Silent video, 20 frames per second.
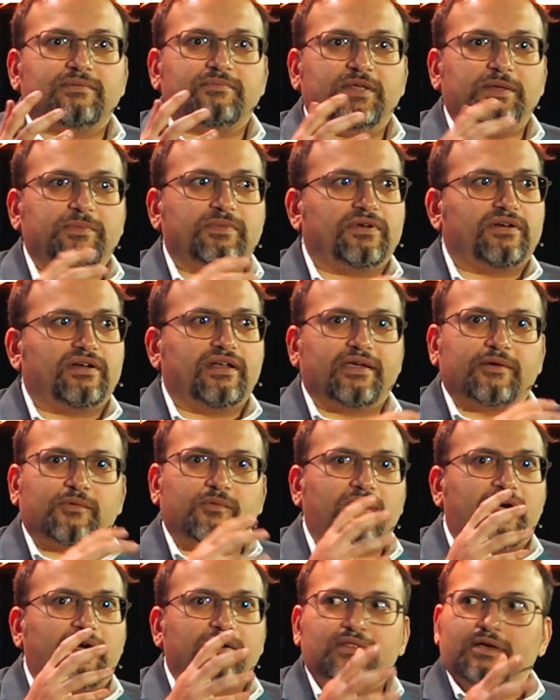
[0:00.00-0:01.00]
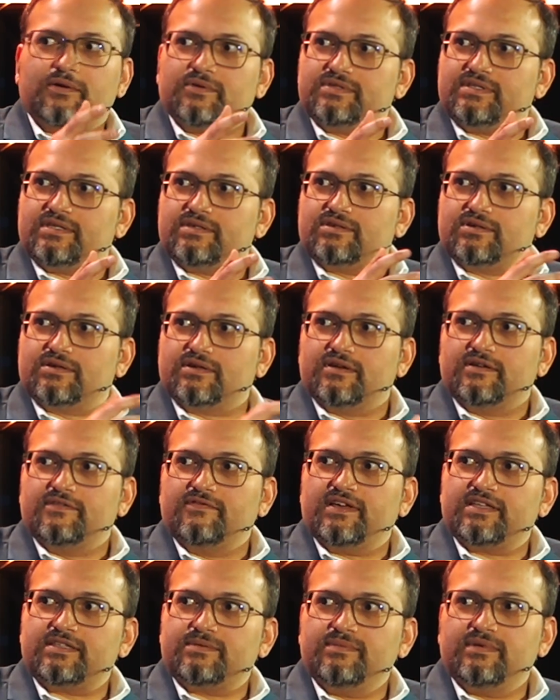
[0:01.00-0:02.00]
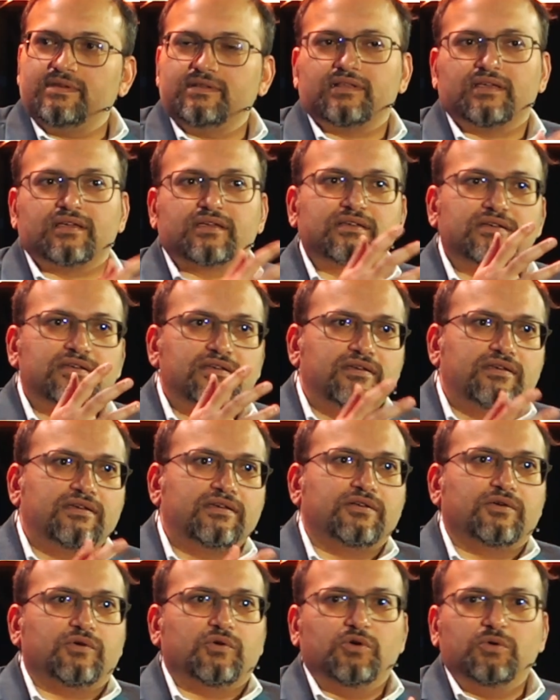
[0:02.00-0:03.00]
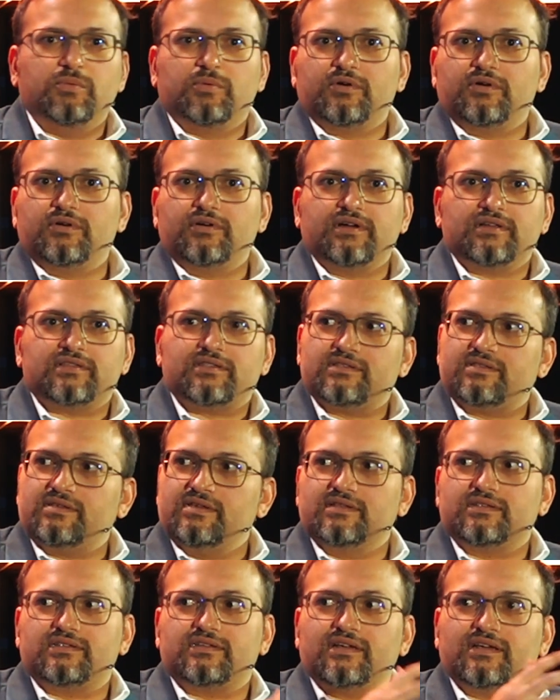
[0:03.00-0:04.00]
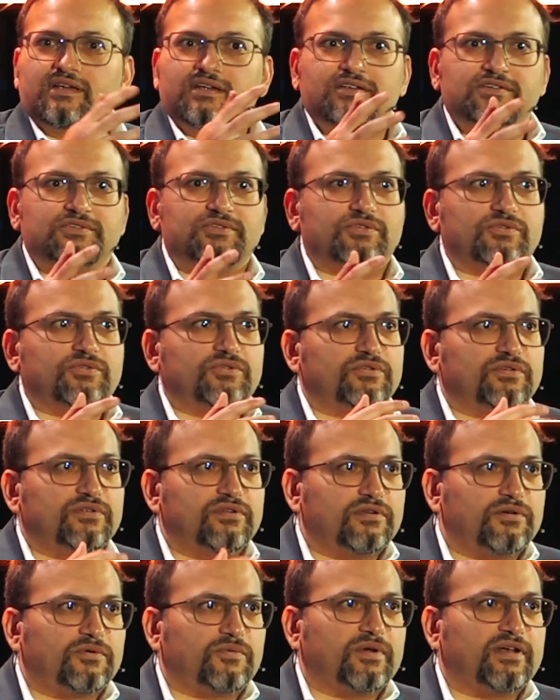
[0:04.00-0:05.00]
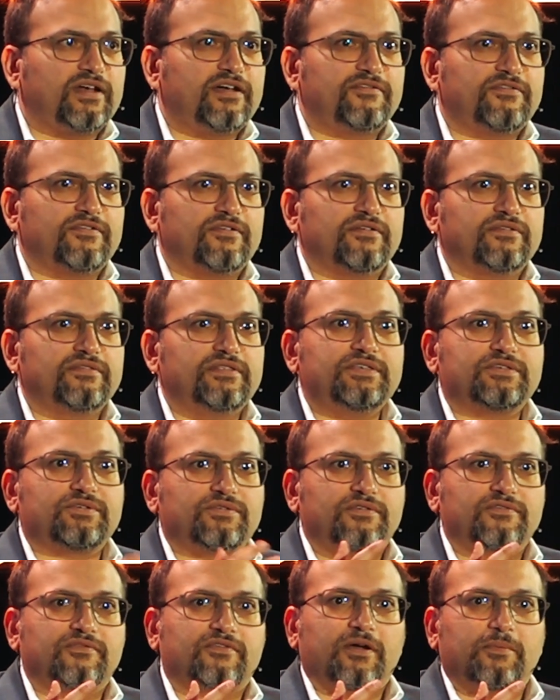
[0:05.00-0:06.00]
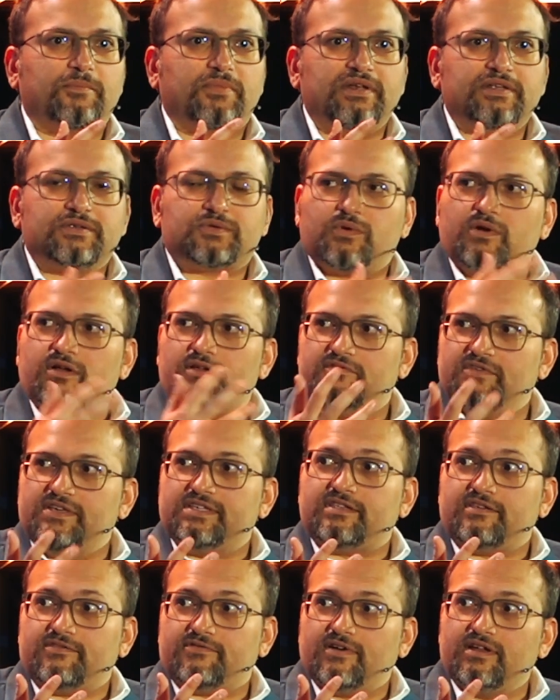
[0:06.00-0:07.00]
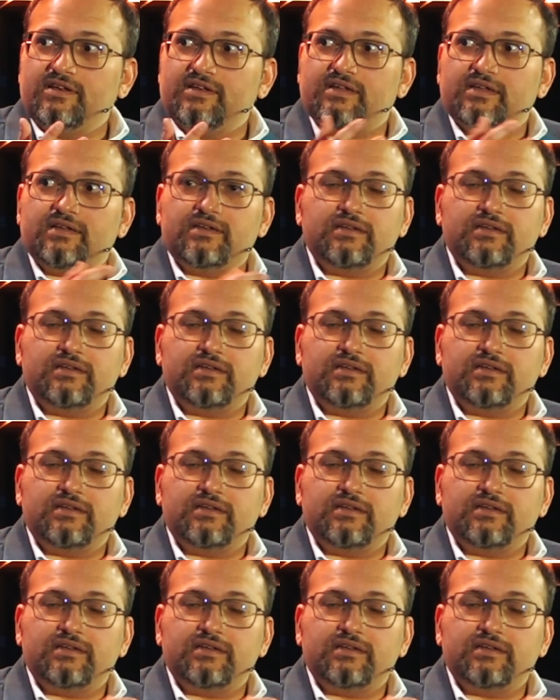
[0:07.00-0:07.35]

people are like, wow, that was such a good investment, like, you know, Uber at the seed stage or Google or whatever. These sort of companies were all VC funded.